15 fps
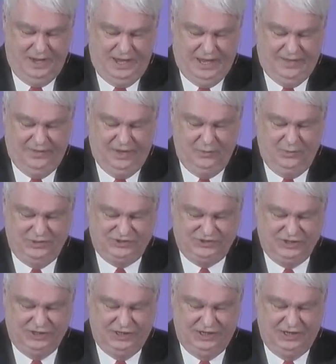And then we
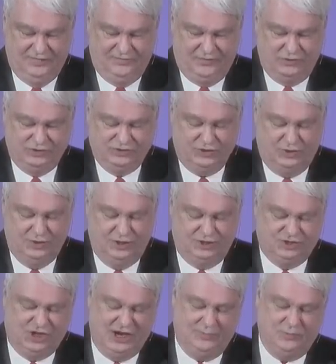see in verse 30,
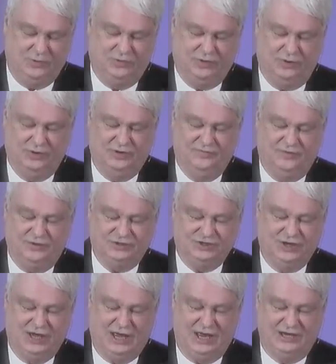chapter 30, verse
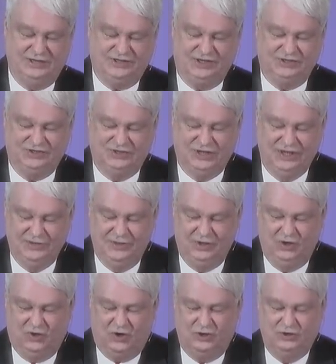9, it says, Then the
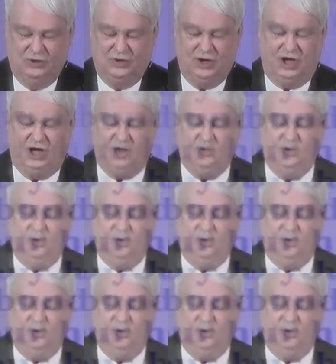Lord your God will